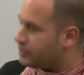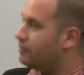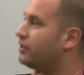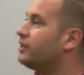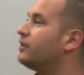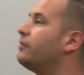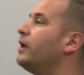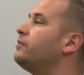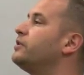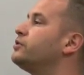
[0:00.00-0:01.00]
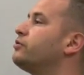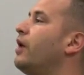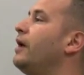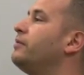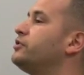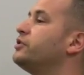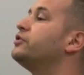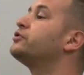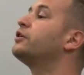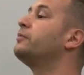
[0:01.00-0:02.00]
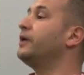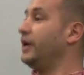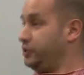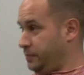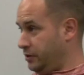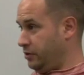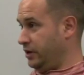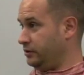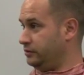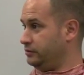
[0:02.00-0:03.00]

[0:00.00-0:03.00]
something that might be described as a disturbing experience,